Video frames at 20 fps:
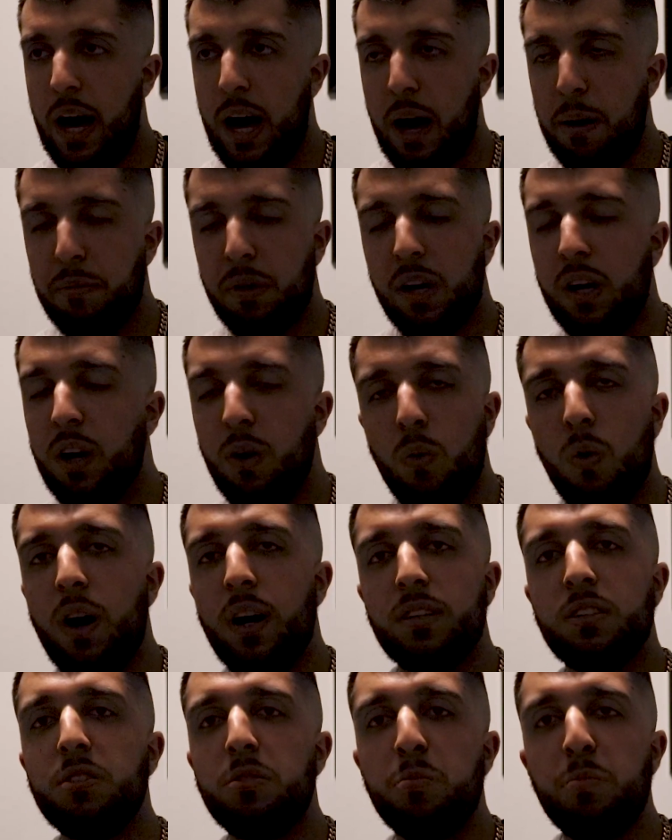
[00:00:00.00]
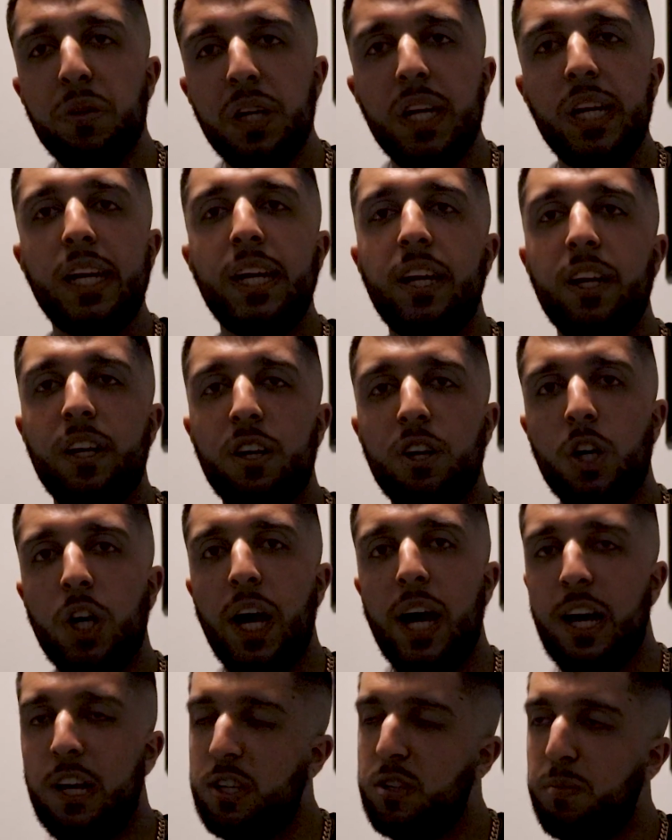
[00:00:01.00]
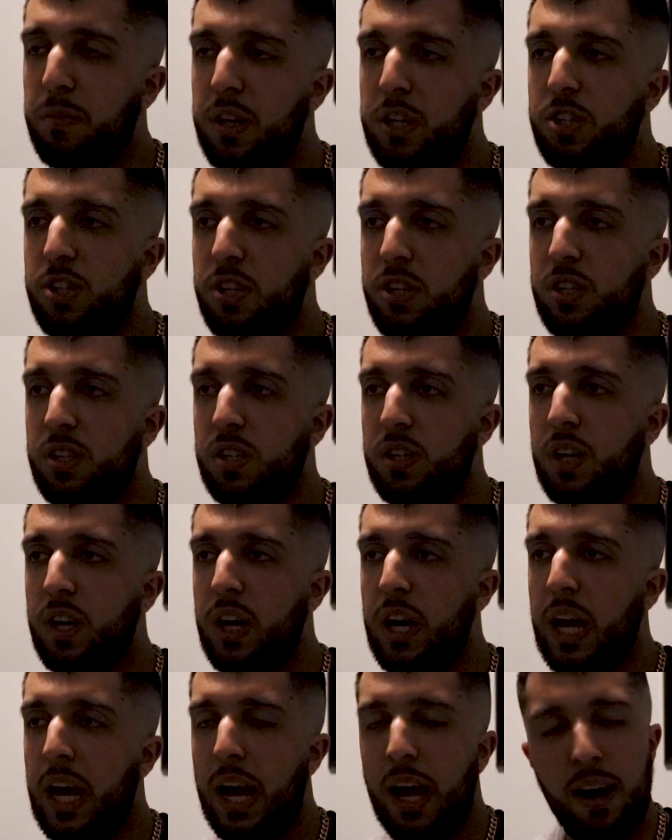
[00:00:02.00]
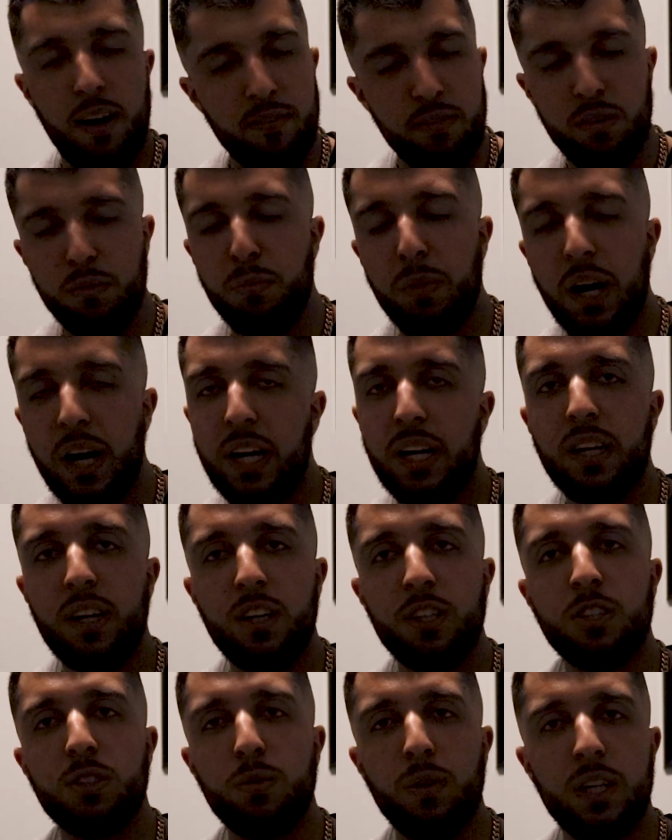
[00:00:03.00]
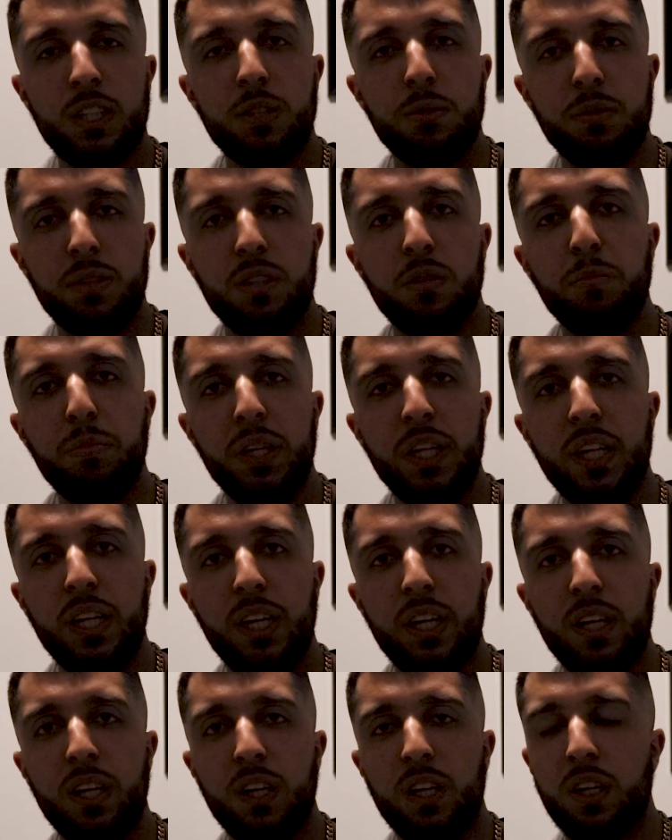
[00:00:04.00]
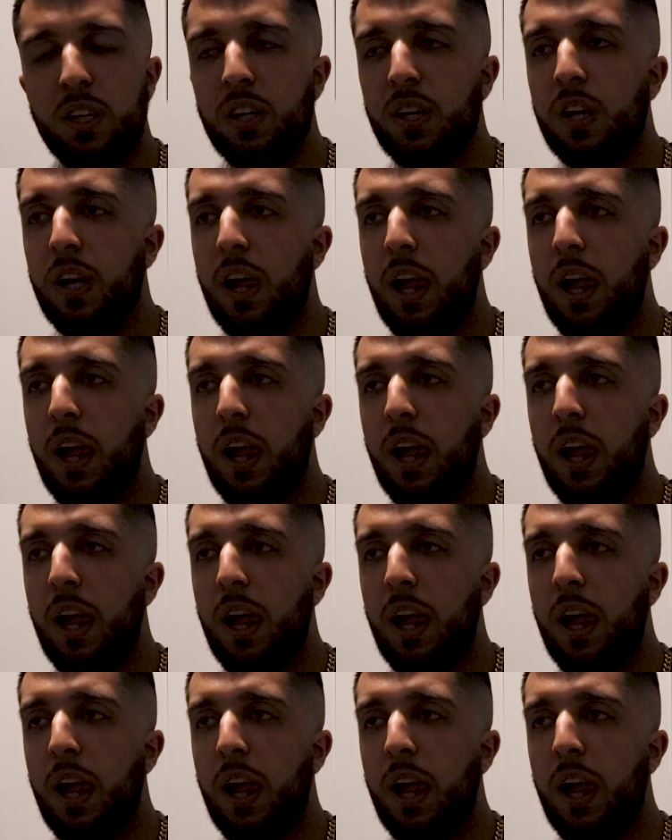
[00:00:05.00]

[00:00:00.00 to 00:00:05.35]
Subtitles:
I'm gonna want to be here as much as everybody else wants me to be here.